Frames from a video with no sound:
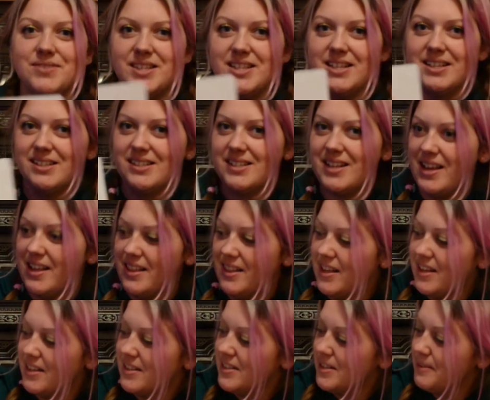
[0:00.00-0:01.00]
things like
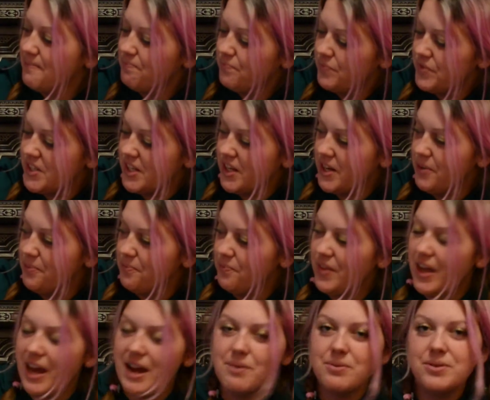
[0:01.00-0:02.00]
this. So
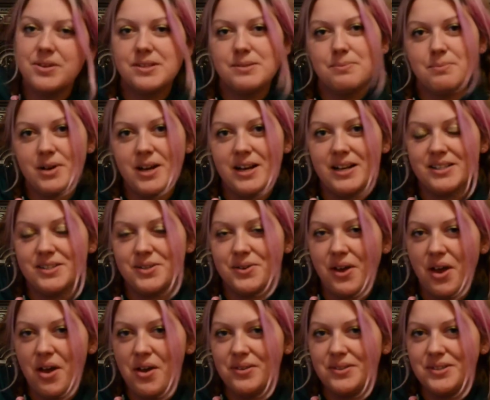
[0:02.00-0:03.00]
that was my little
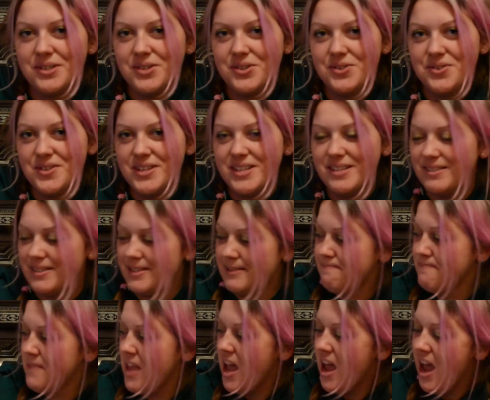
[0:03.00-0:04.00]
girl's choice.
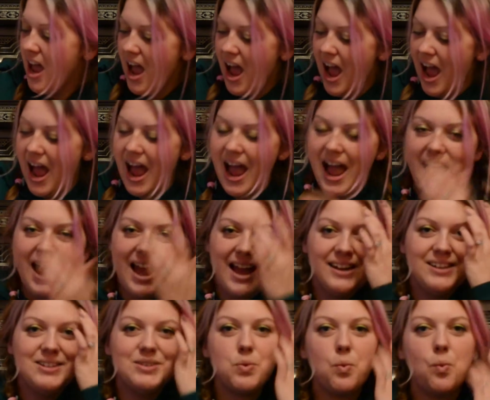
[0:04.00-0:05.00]

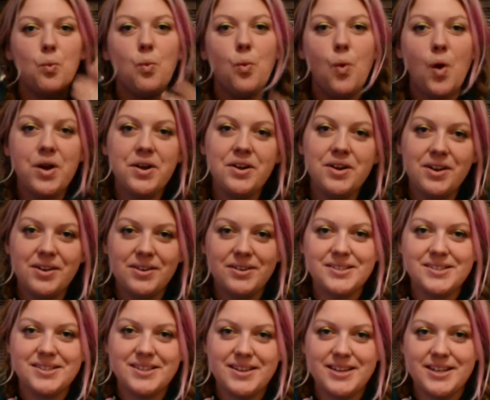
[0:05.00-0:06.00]
And one
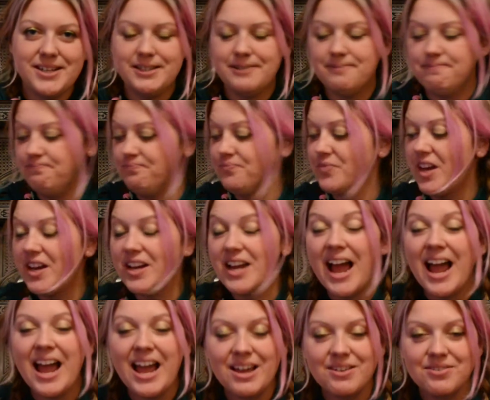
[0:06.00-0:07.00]
last thing, I
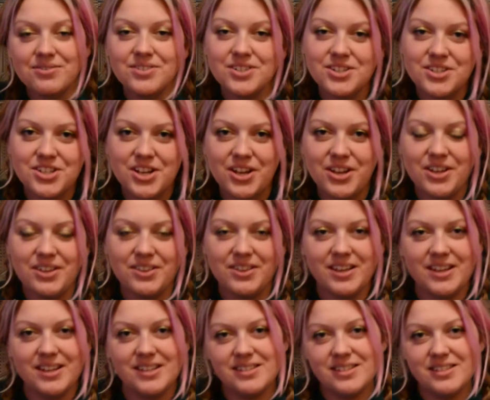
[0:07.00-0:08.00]
have to show you
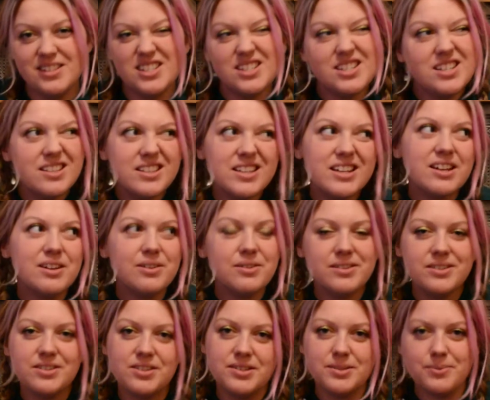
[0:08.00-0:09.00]
this. Did you think I
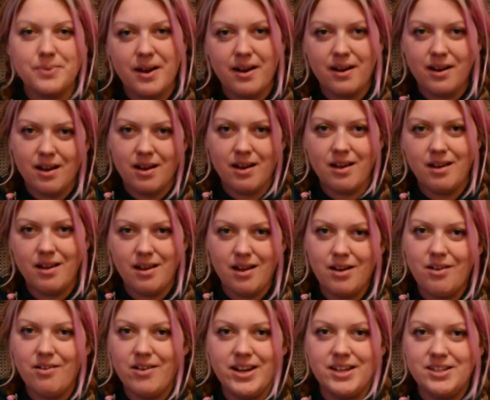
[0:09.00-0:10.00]
was just wearing a
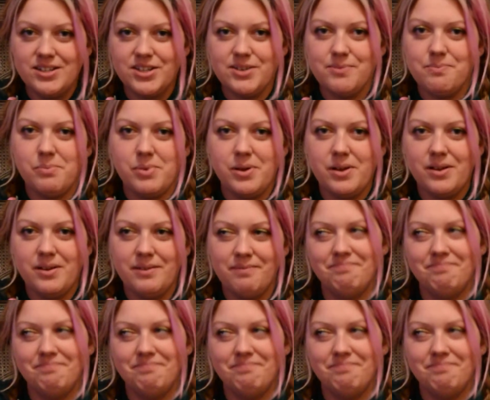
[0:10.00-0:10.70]
green jumper?